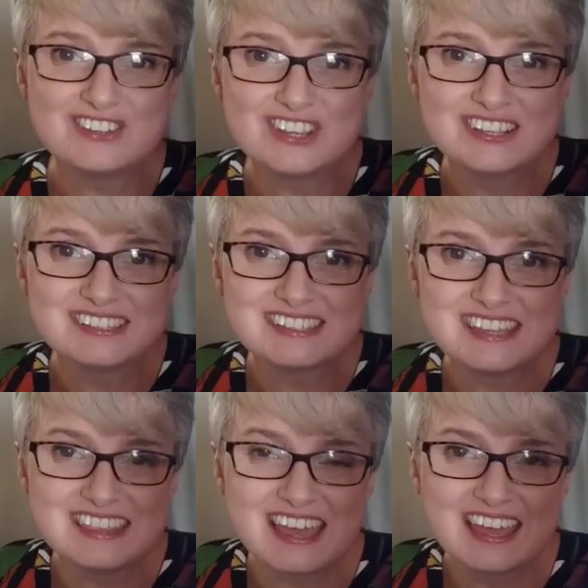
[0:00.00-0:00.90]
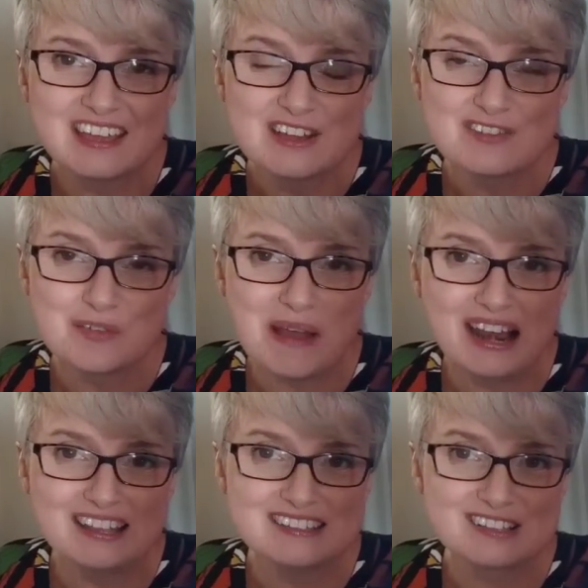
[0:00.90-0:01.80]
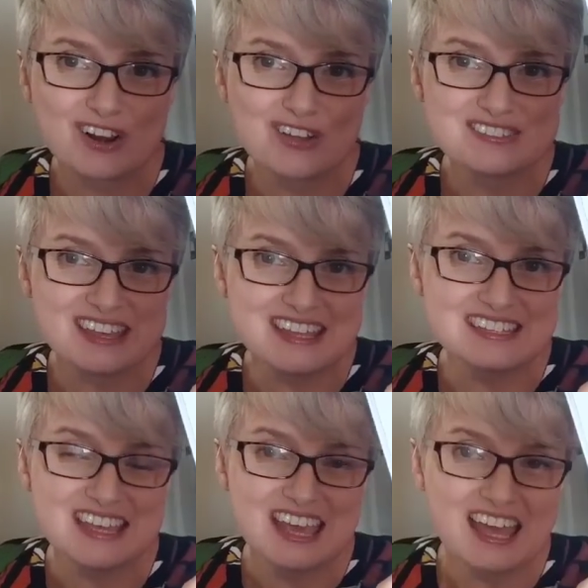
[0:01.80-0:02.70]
which you can see there from Helen's Closet.